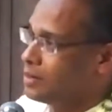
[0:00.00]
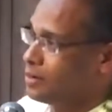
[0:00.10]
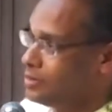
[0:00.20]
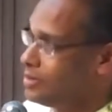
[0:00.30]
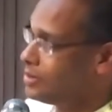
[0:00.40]

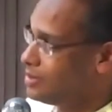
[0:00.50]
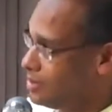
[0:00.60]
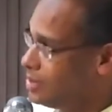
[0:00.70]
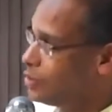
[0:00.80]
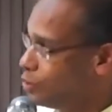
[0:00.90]

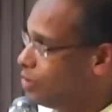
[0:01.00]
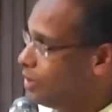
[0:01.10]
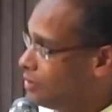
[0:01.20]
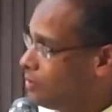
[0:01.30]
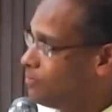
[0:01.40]
Consistency is good,
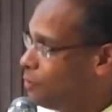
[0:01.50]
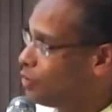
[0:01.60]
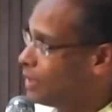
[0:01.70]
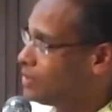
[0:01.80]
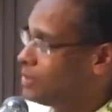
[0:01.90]

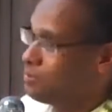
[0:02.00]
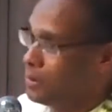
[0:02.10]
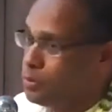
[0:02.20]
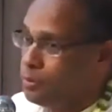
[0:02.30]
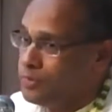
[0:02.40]
You can say,
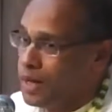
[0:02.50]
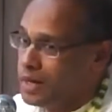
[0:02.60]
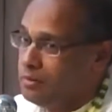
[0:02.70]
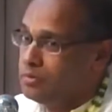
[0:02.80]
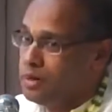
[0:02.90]
Prabhu, I
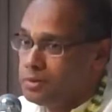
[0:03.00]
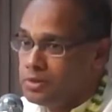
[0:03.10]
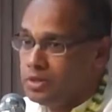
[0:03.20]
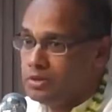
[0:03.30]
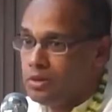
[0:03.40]
come to Vaman
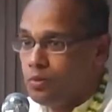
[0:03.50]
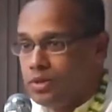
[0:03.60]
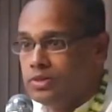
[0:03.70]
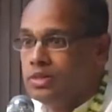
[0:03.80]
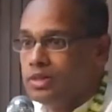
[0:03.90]
Kshetra
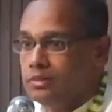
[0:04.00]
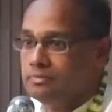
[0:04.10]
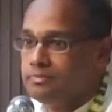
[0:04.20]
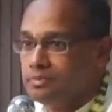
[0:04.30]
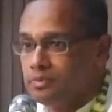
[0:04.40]
once a year.
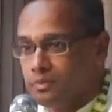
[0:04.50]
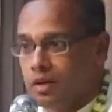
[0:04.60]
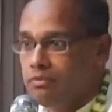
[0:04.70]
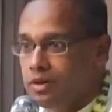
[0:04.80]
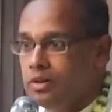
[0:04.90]

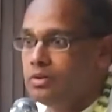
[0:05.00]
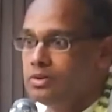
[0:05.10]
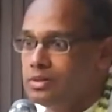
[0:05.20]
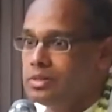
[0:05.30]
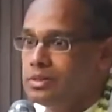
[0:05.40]
I'm very
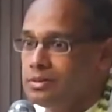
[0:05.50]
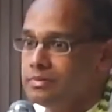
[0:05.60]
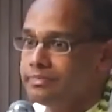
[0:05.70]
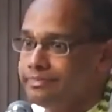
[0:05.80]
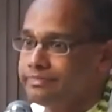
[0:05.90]
consistent,
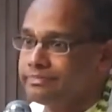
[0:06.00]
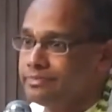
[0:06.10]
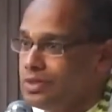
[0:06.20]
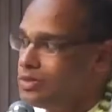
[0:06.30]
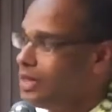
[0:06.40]

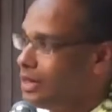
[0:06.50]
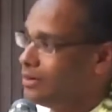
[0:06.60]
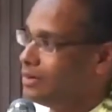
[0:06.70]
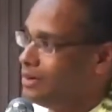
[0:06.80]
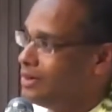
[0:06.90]
isn't
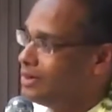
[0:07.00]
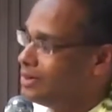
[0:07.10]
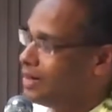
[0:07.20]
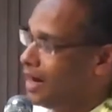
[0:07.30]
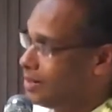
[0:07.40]
it?
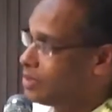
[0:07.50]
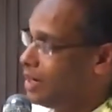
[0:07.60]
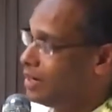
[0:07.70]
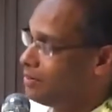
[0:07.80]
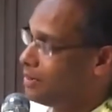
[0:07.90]
I
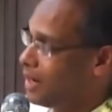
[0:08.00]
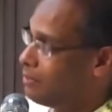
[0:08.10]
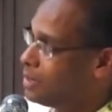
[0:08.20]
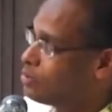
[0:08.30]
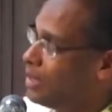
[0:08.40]
chant, but I
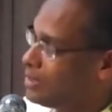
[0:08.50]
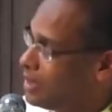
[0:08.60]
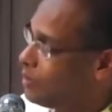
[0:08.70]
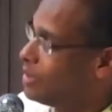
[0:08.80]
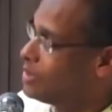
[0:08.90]
make sure I
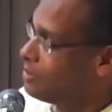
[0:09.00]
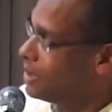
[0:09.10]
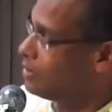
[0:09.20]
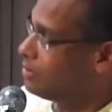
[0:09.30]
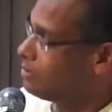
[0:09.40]
chant once a
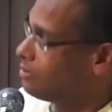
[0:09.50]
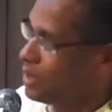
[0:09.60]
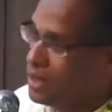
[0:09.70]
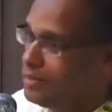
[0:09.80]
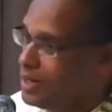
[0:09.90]
month.
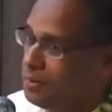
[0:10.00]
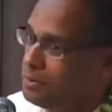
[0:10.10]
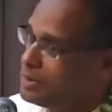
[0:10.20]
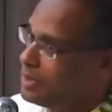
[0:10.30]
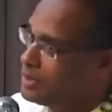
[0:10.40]
Whatever
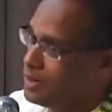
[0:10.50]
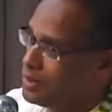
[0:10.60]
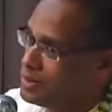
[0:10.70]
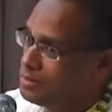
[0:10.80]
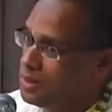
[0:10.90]
happens, I chant
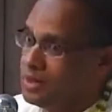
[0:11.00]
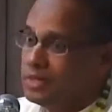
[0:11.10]
once a month.